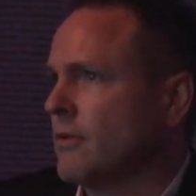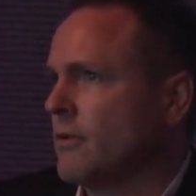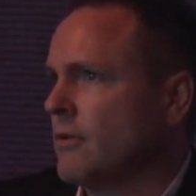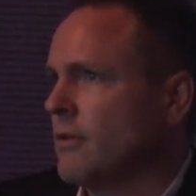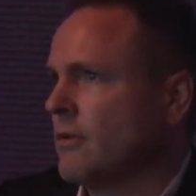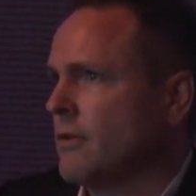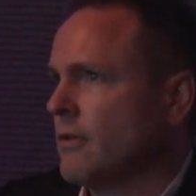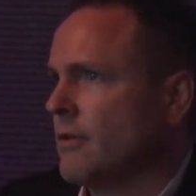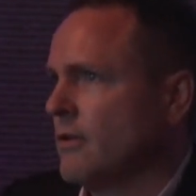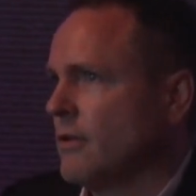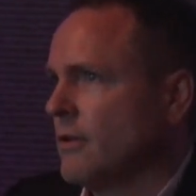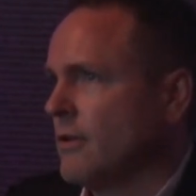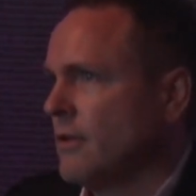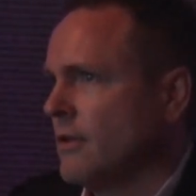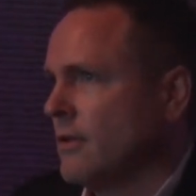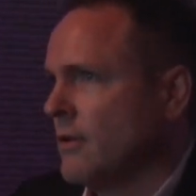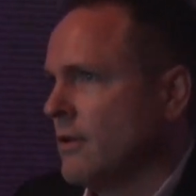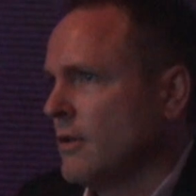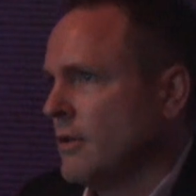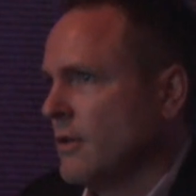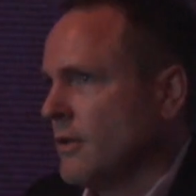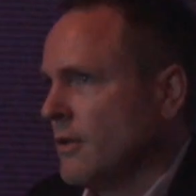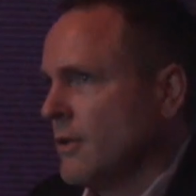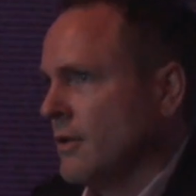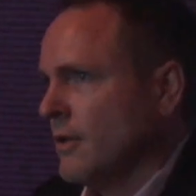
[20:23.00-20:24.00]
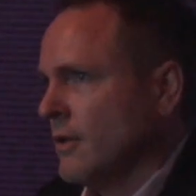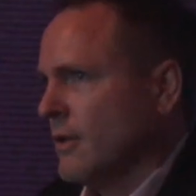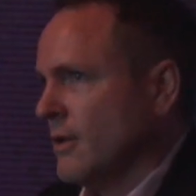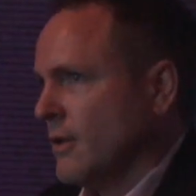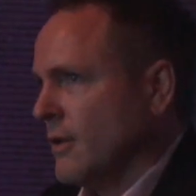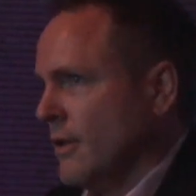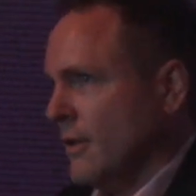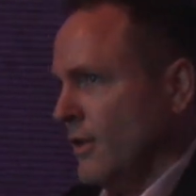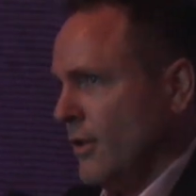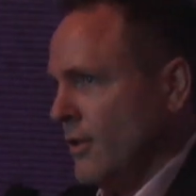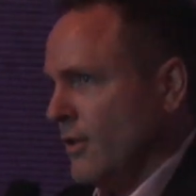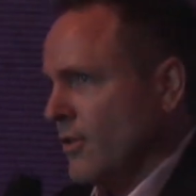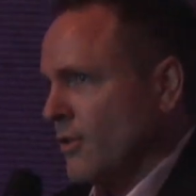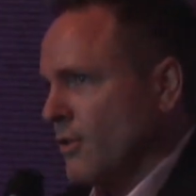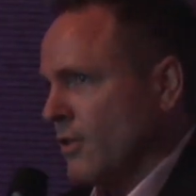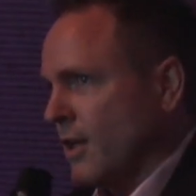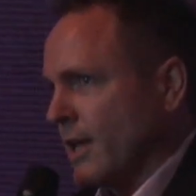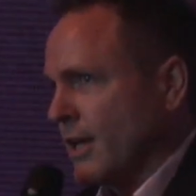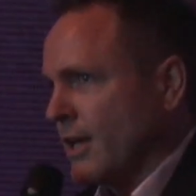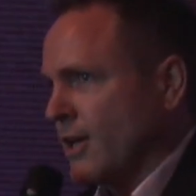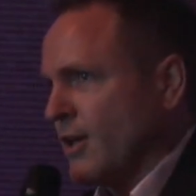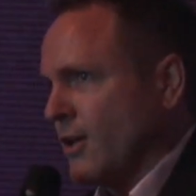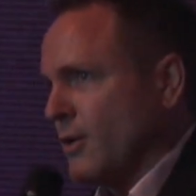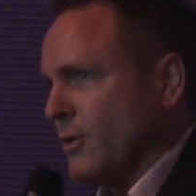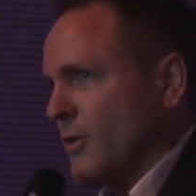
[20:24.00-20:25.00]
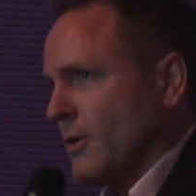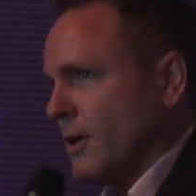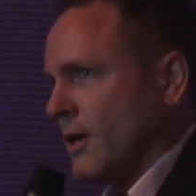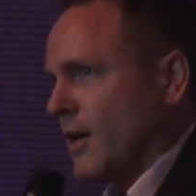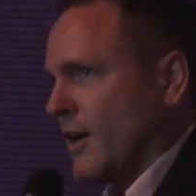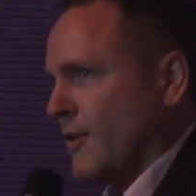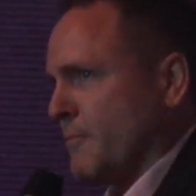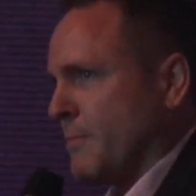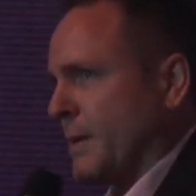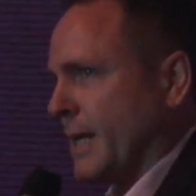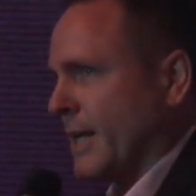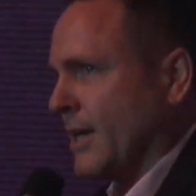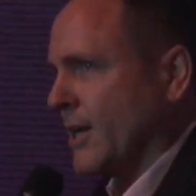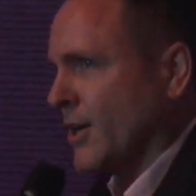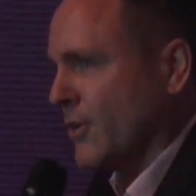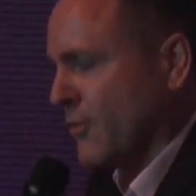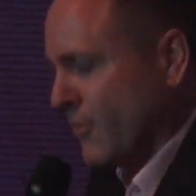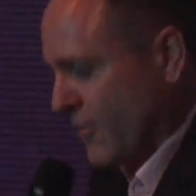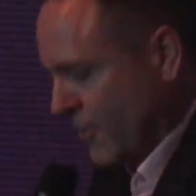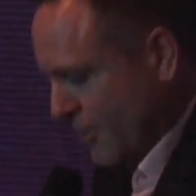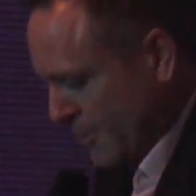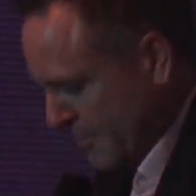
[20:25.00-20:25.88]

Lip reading: Yeah, great question. It's definitely not scalable